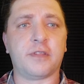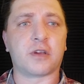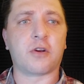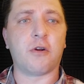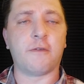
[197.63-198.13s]
the
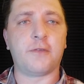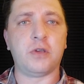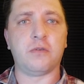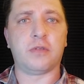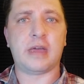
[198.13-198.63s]

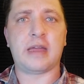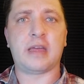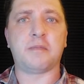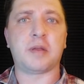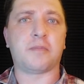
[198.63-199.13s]
curfew that
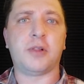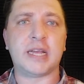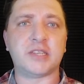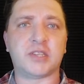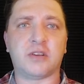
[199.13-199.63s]
had been
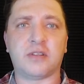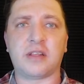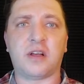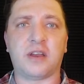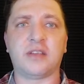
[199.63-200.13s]
placed on
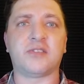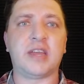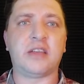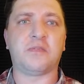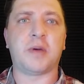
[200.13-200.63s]
Leilani
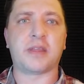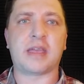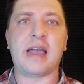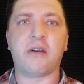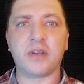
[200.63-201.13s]
Estates by the
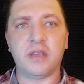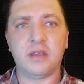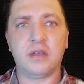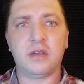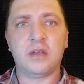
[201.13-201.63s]
county.
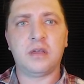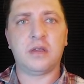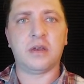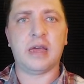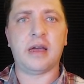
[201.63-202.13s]

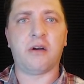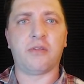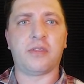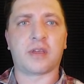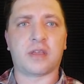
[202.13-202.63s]

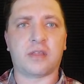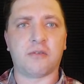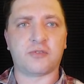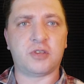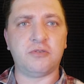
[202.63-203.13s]
Now, the,
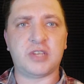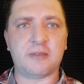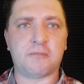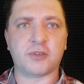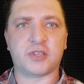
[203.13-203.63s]
there's two
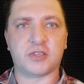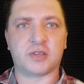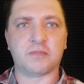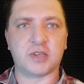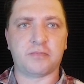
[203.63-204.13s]
separate
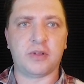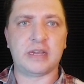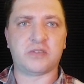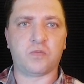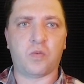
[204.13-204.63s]
systems in
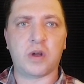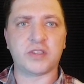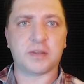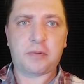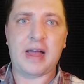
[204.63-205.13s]
place. One
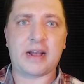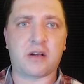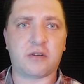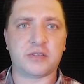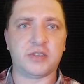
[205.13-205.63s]
is the
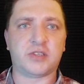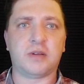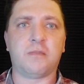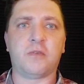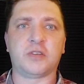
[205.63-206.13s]
placard
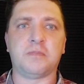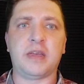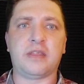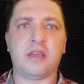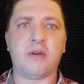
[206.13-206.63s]
system, which
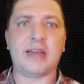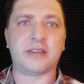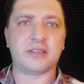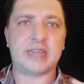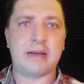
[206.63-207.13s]
meant that you had
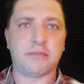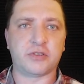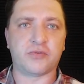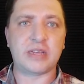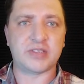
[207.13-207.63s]
to
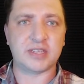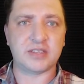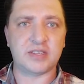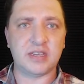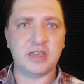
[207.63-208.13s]
establish
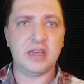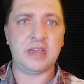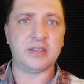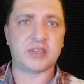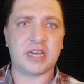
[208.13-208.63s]
residency
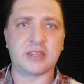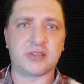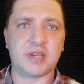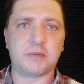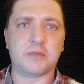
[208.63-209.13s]
inside the
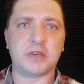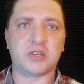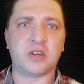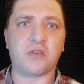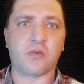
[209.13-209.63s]

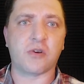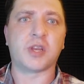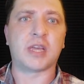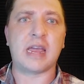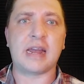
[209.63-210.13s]
subdivision in order
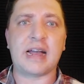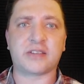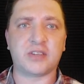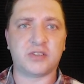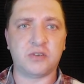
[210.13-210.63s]
to gain
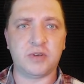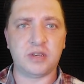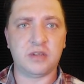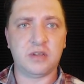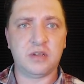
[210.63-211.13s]
access to it.